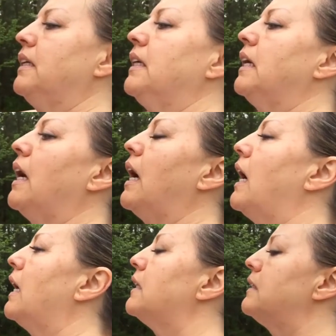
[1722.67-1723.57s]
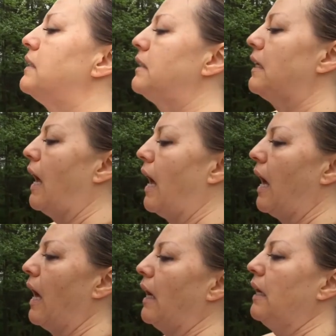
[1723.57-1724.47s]
Yes.
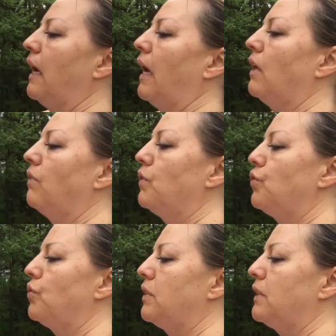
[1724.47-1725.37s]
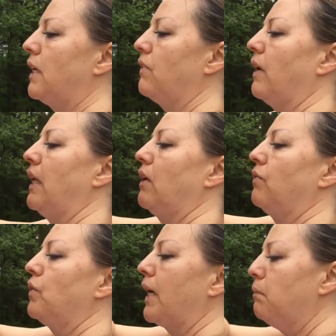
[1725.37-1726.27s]
Hi. I love you, Joseph. I love
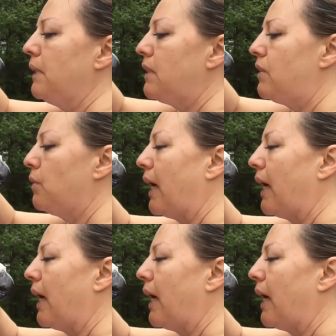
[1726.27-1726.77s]
you. I missed you.